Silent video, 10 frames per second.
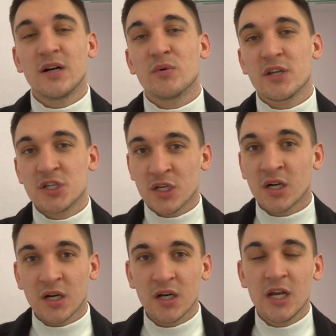I want to
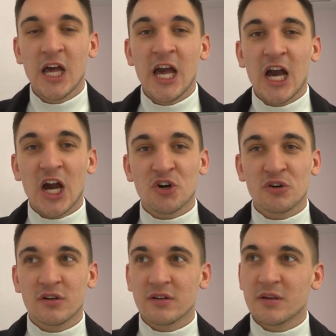share
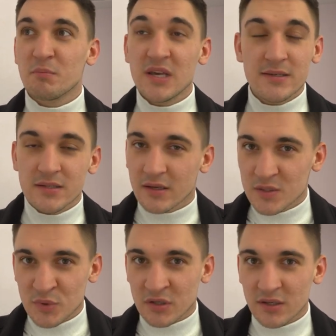our amazing
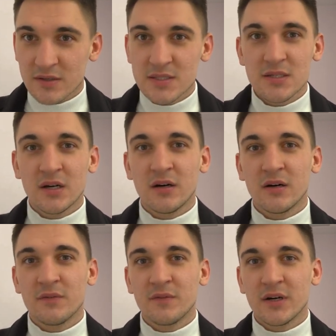experience
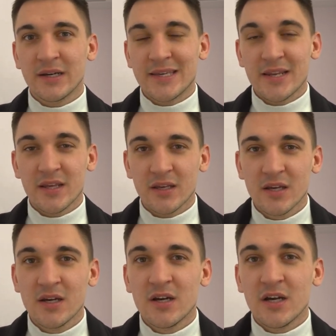of getting
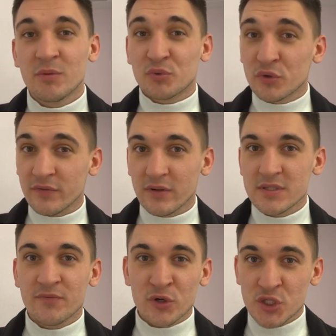
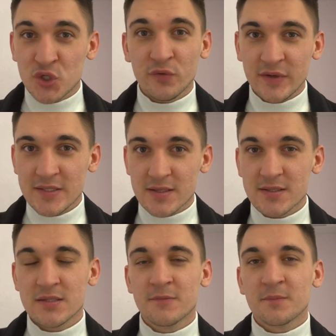approvals for two
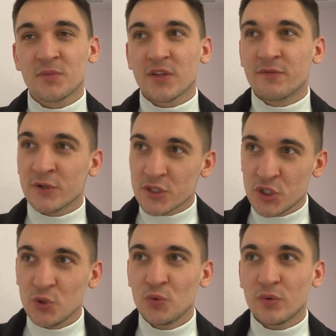visas. For
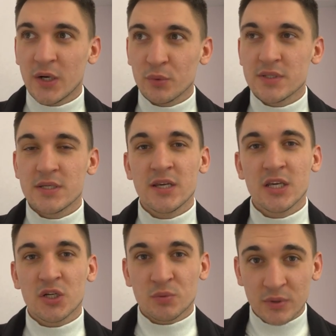two, I would
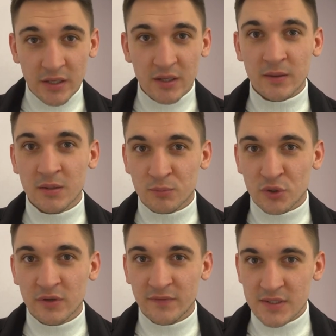say, critically
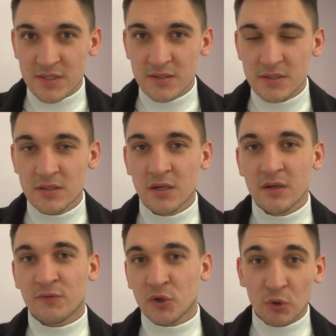important visas
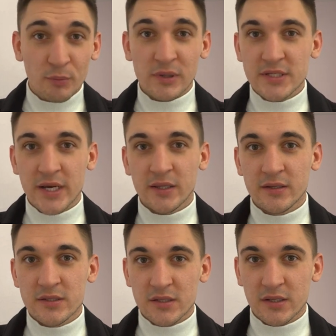for global
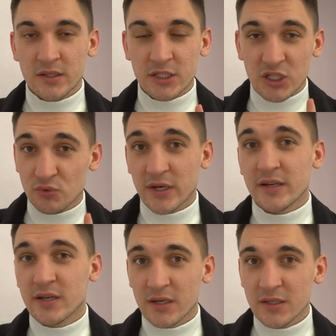talent in the
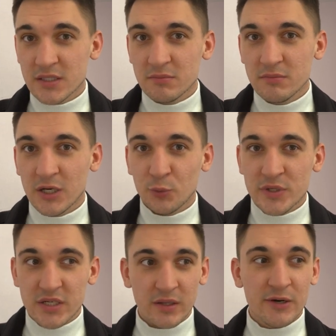United Kingdom,
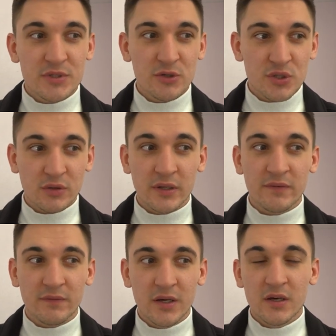which allows you to
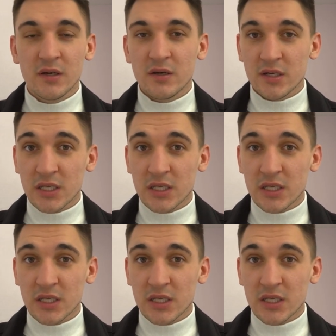live in